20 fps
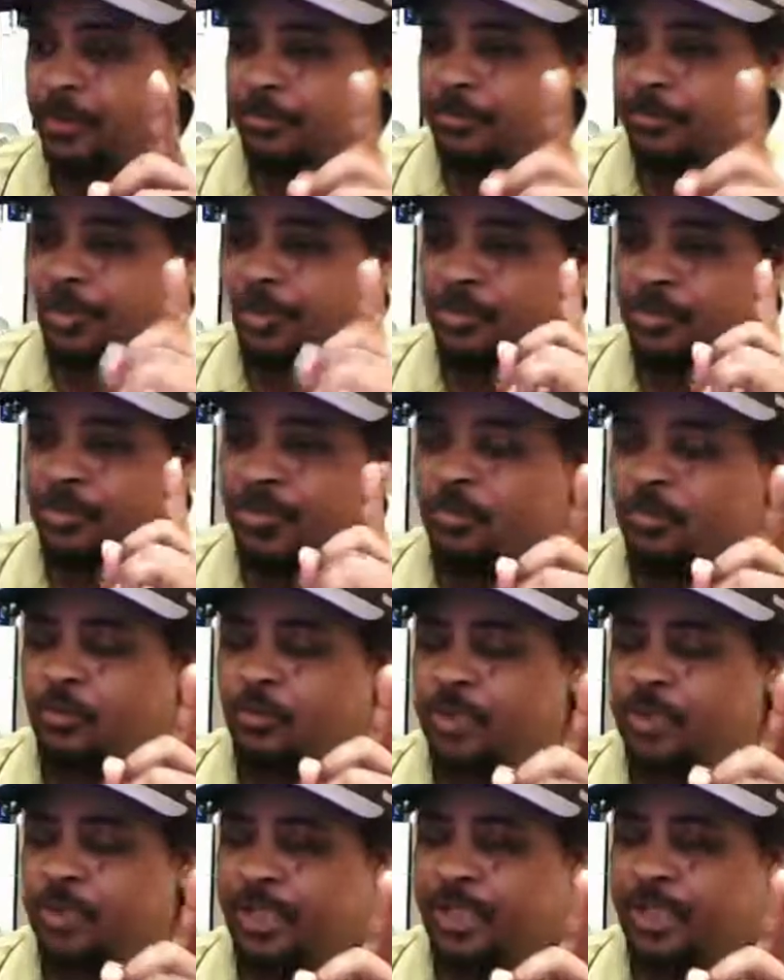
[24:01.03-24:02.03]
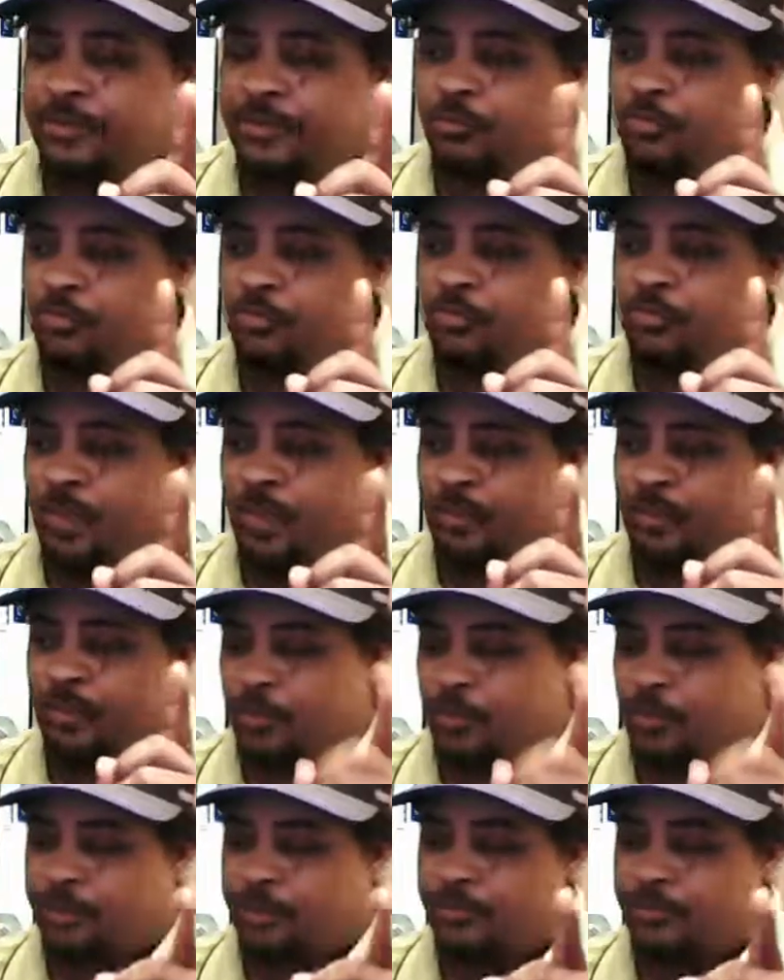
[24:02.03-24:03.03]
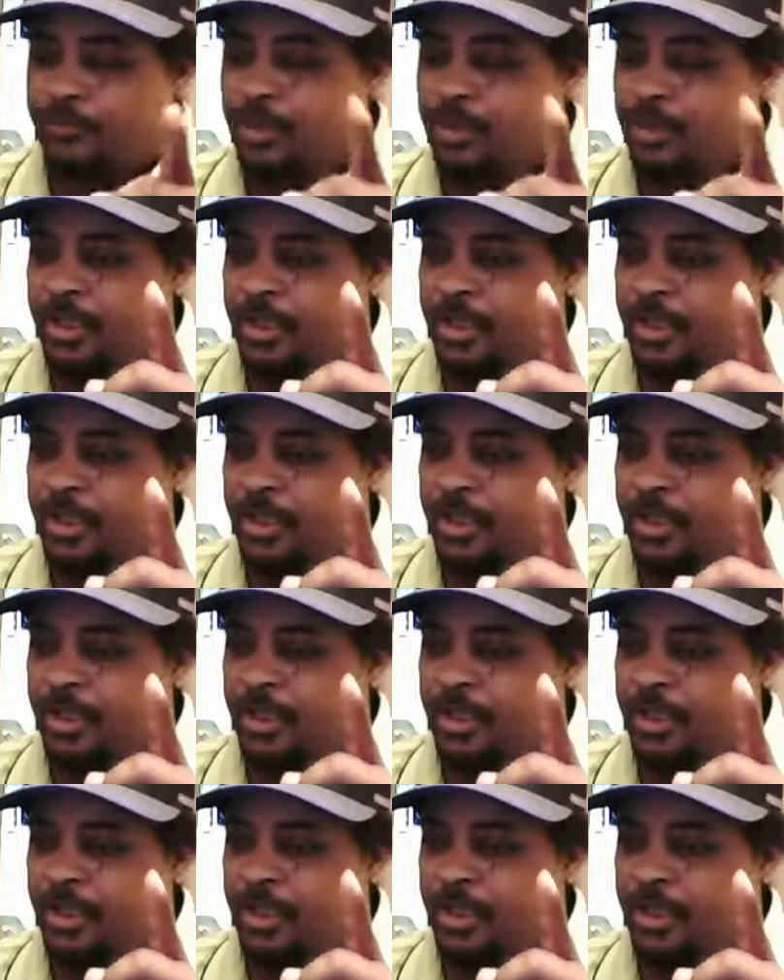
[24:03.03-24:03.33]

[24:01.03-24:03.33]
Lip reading: Because they're going to look at your track record.